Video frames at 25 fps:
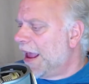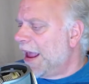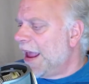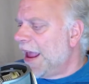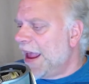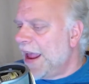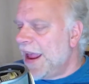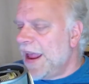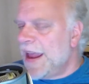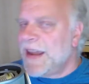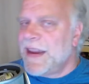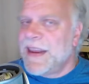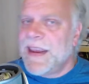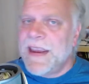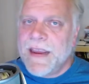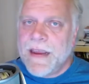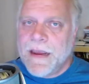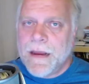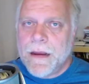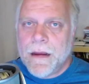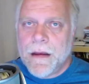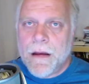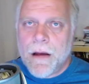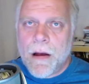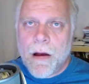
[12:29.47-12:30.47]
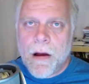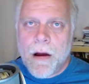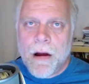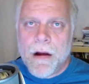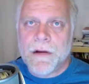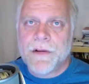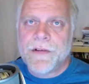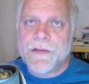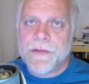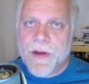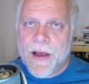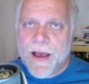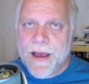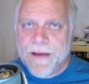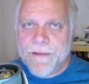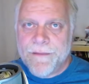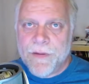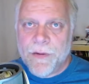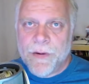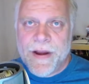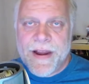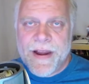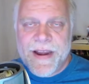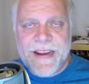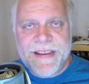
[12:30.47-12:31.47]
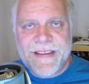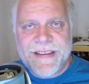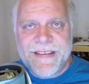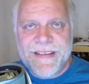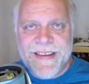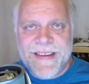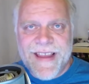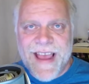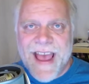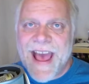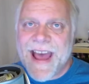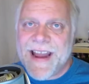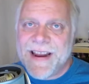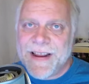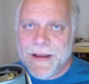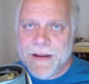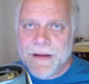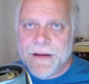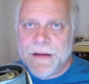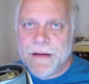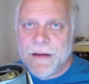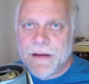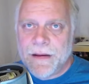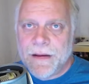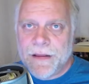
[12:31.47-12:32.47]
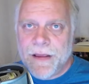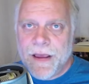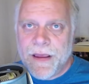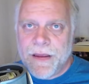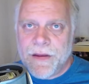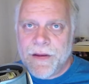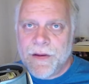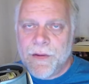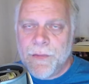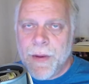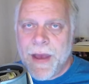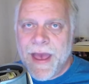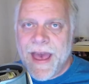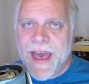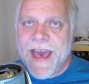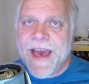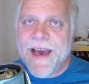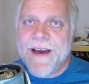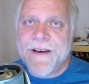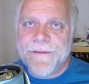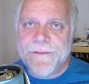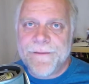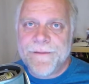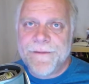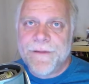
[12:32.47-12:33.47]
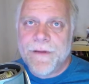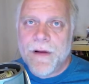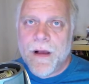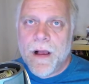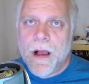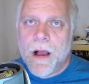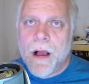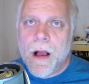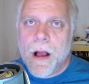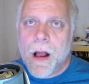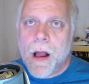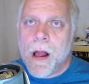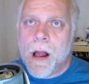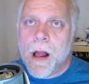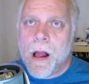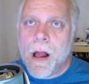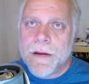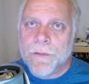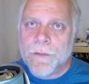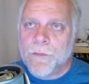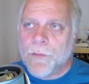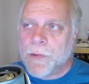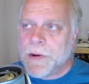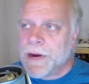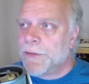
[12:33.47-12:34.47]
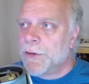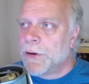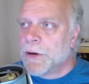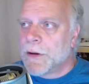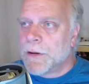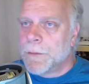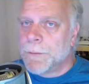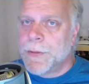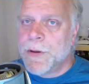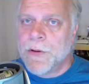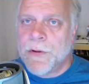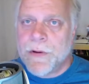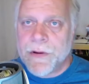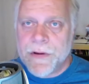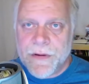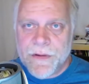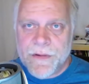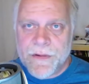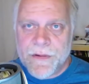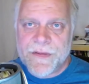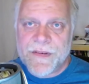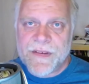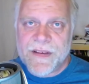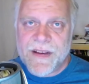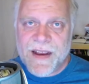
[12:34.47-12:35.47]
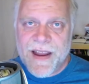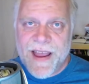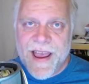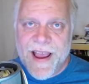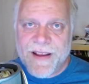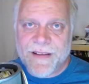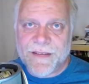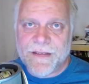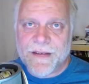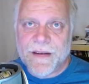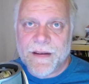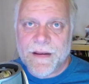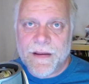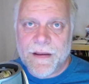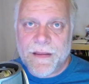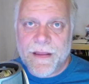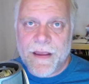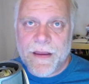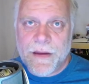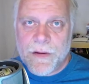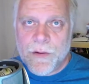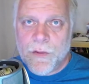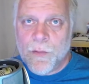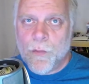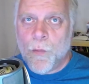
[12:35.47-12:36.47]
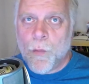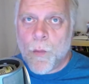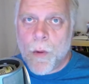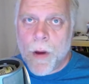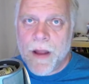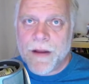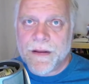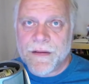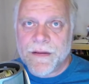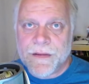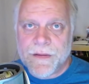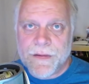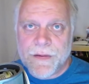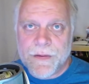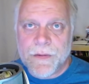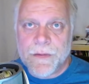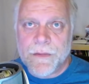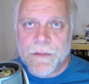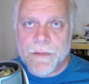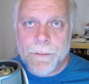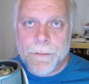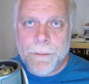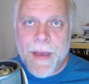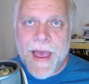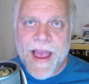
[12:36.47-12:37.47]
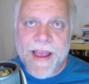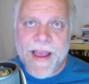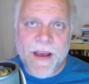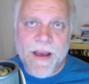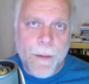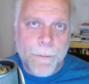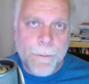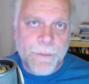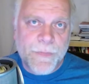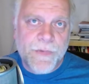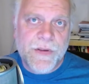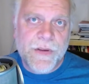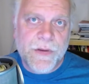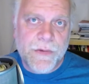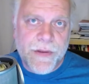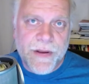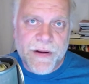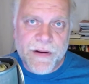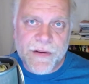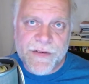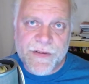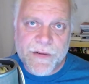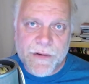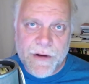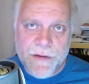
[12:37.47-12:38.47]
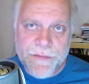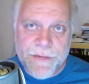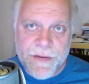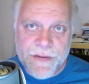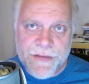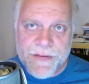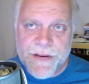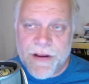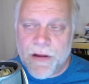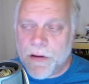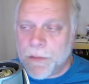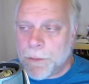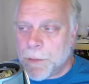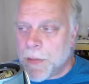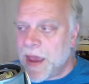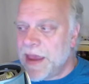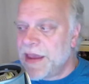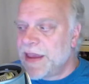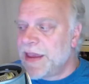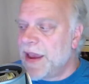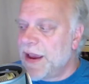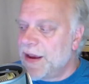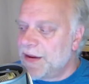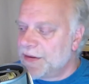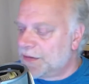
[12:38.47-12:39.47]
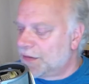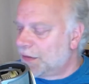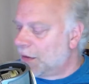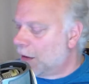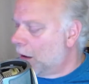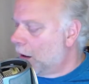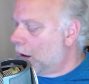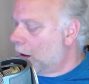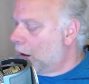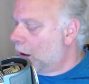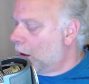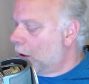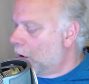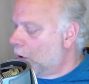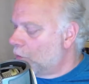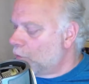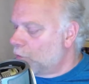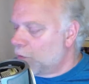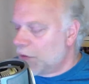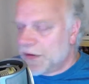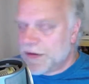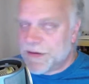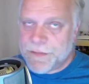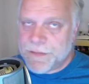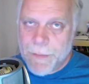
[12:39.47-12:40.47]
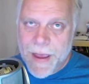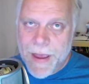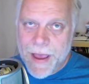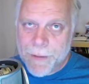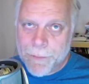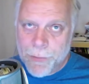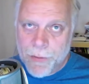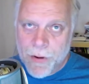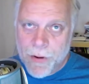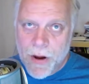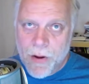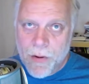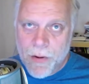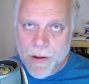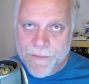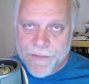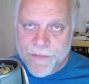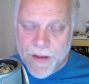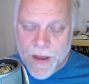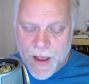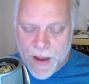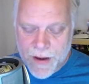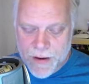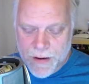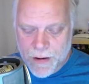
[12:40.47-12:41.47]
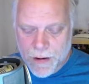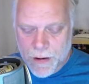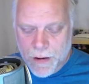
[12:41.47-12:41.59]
any hard drive or any data that you have on whatever computer you select that you want to back up to their service. Now, in my case, with this Mac Pro, I've got